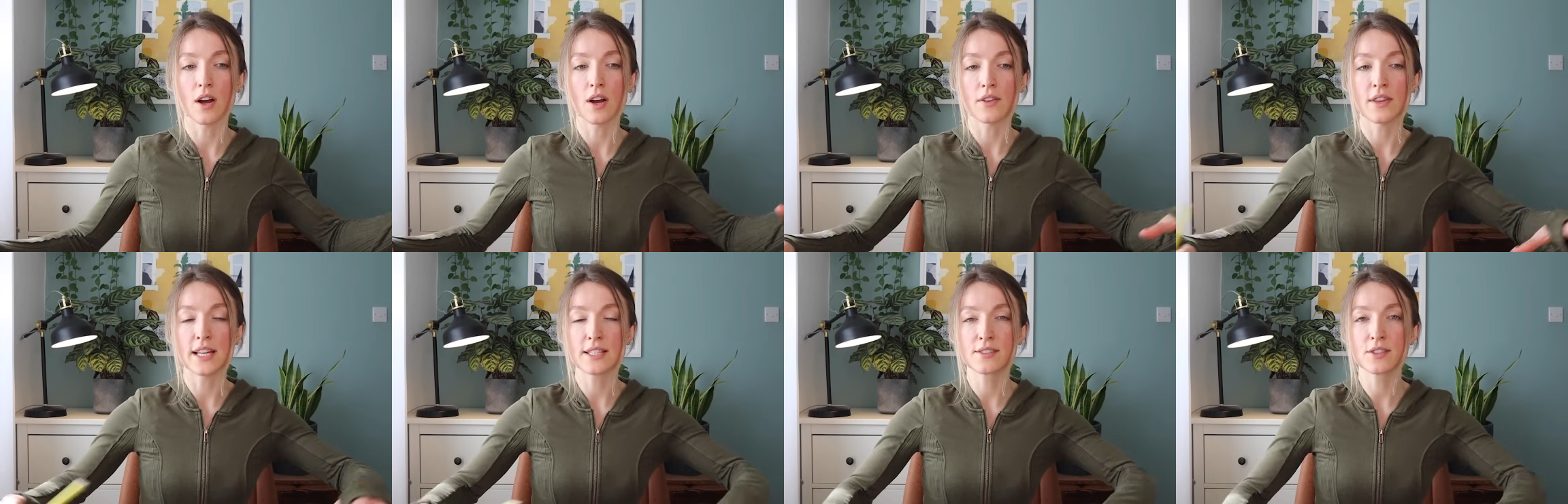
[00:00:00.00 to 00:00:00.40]

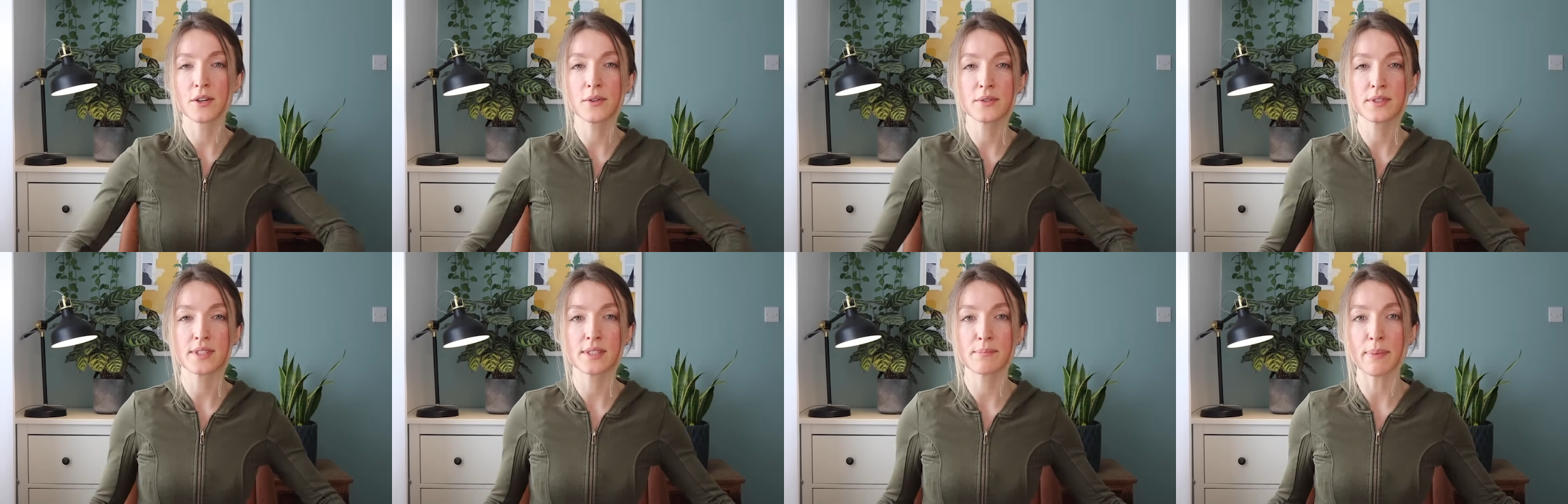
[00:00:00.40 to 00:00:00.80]
there's
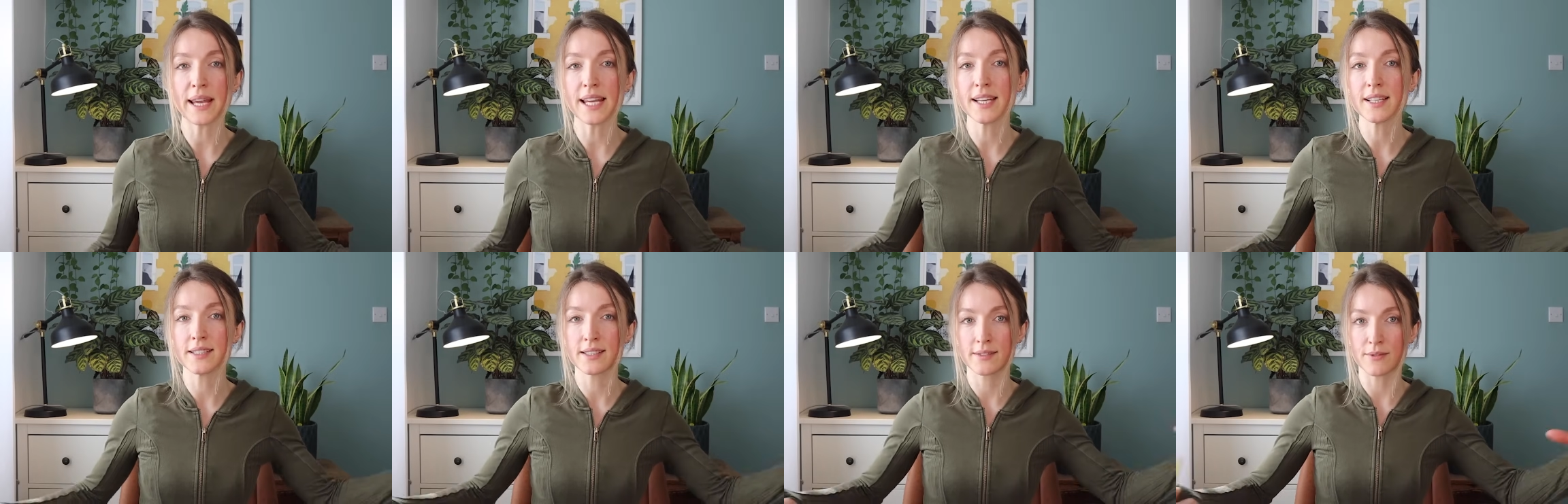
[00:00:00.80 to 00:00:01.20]
no
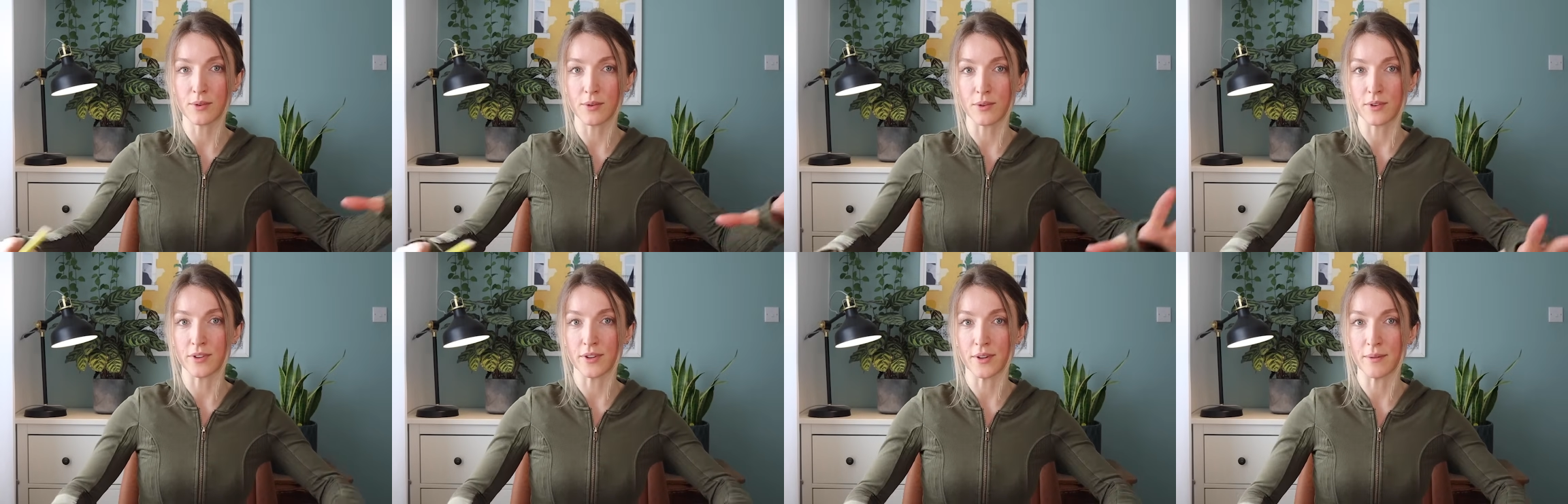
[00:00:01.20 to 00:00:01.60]
space
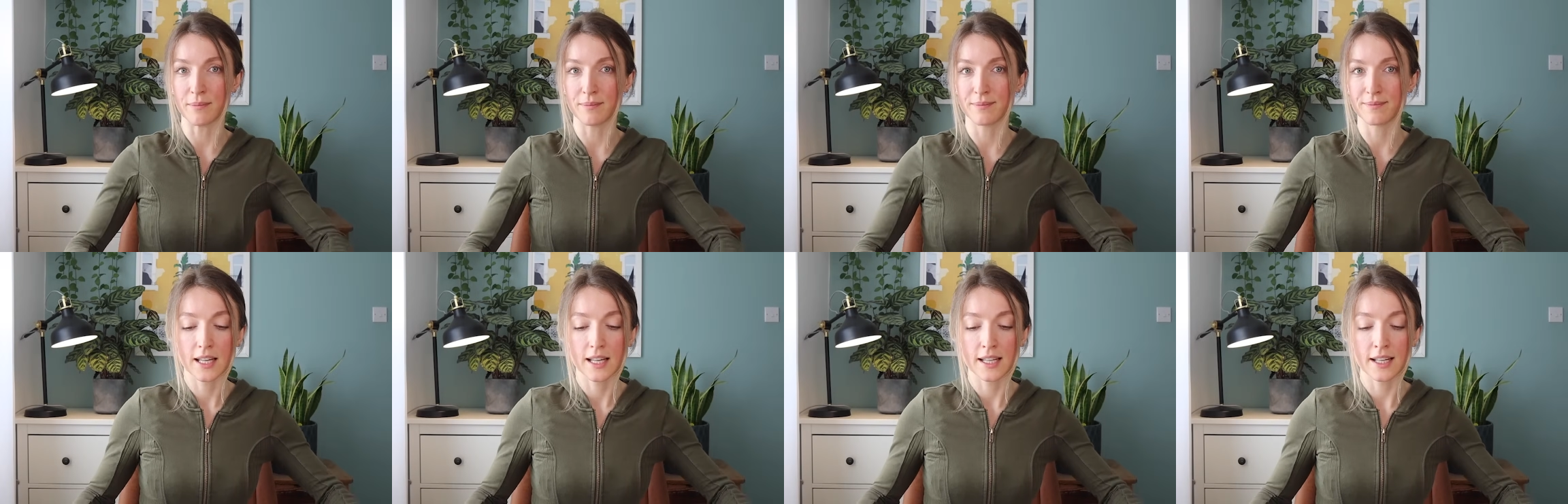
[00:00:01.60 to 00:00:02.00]
for them.